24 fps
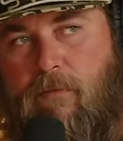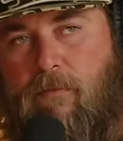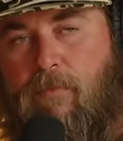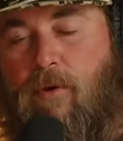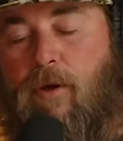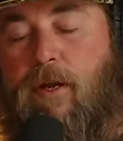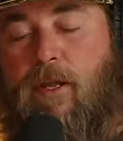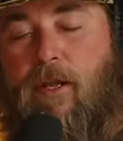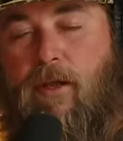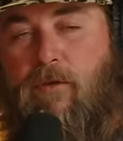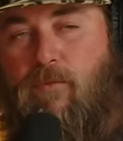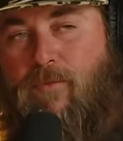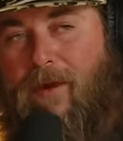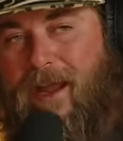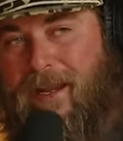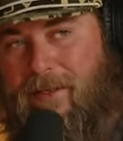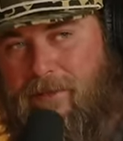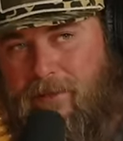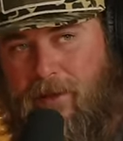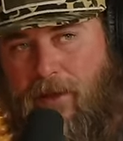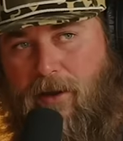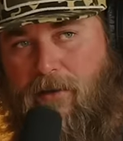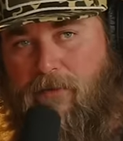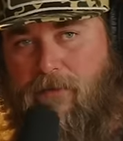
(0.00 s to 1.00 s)
pretty good
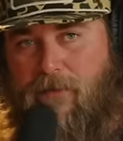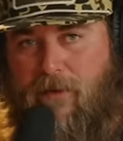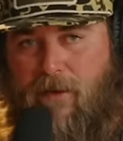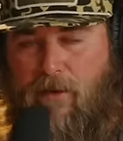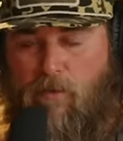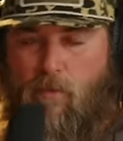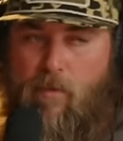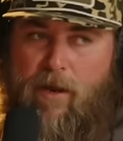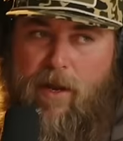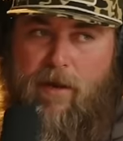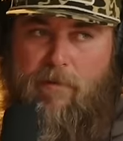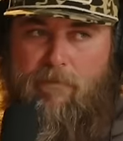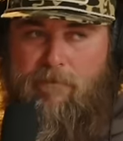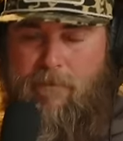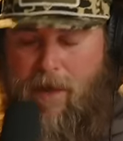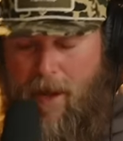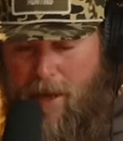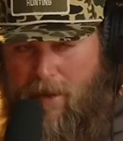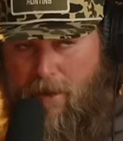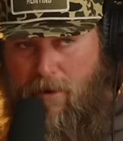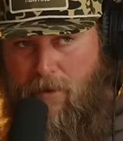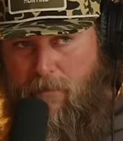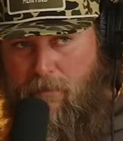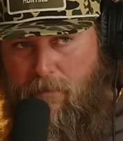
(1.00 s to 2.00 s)
ways off and the wind
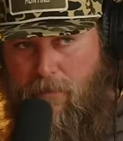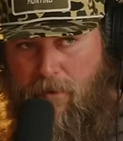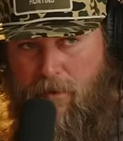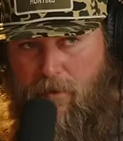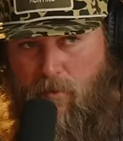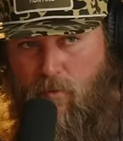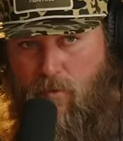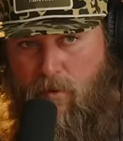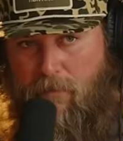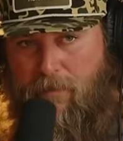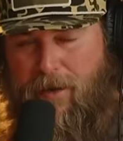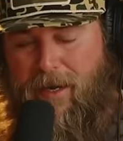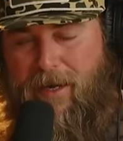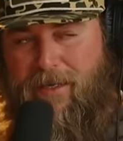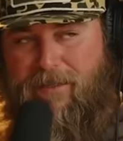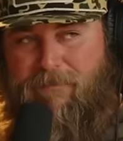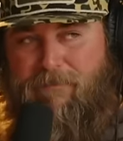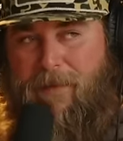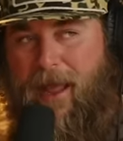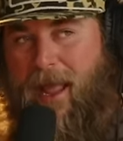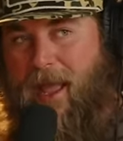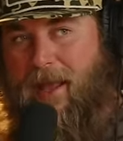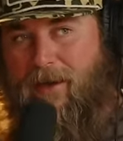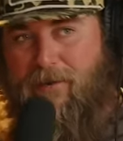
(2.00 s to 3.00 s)
might not would have been as
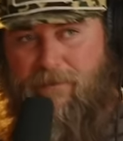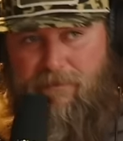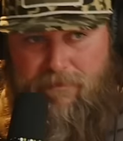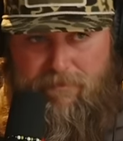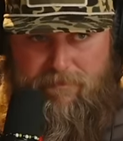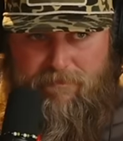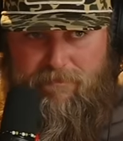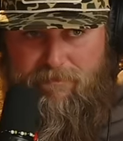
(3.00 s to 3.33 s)
bad